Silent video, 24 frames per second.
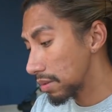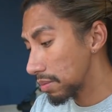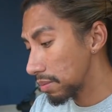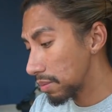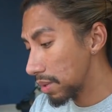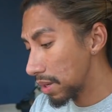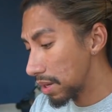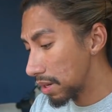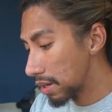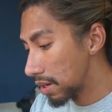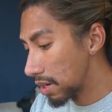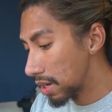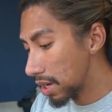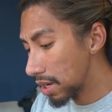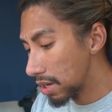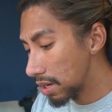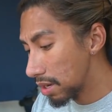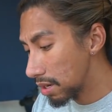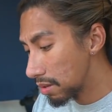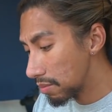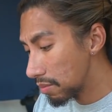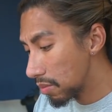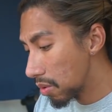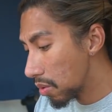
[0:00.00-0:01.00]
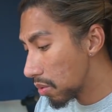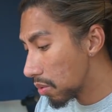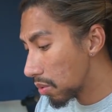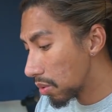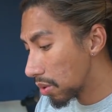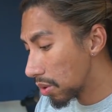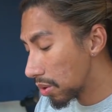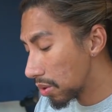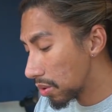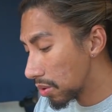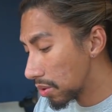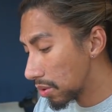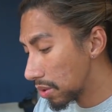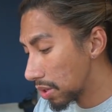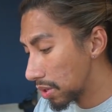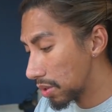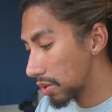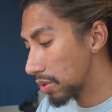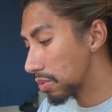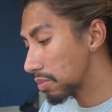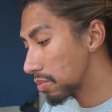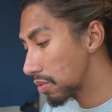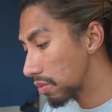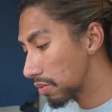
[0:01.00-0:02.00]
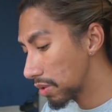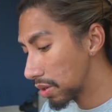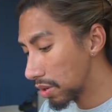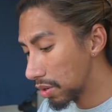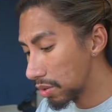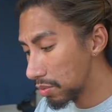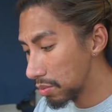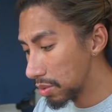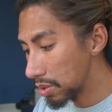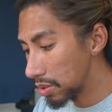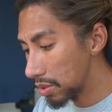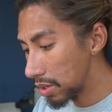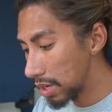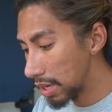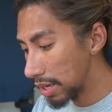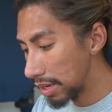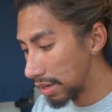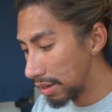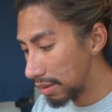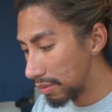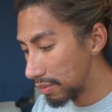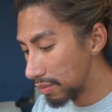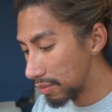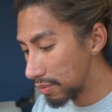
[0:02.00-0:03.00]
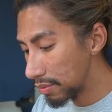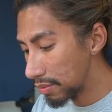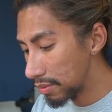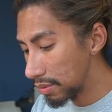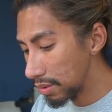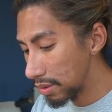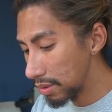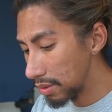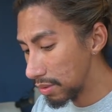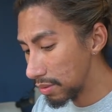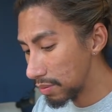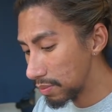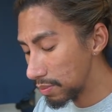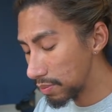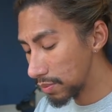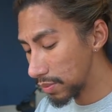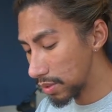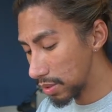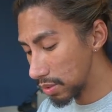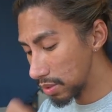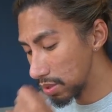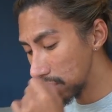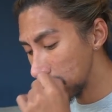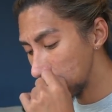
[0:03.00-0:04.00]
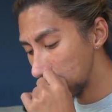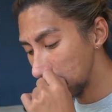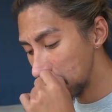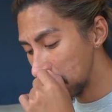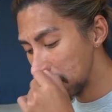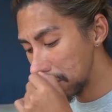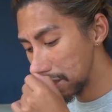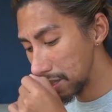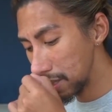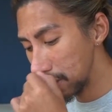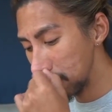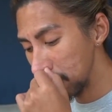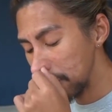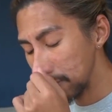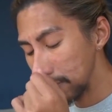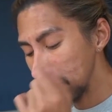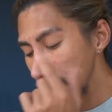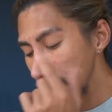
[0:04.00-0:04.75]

but not anymore, and you're moving on with your life. You as a water sign.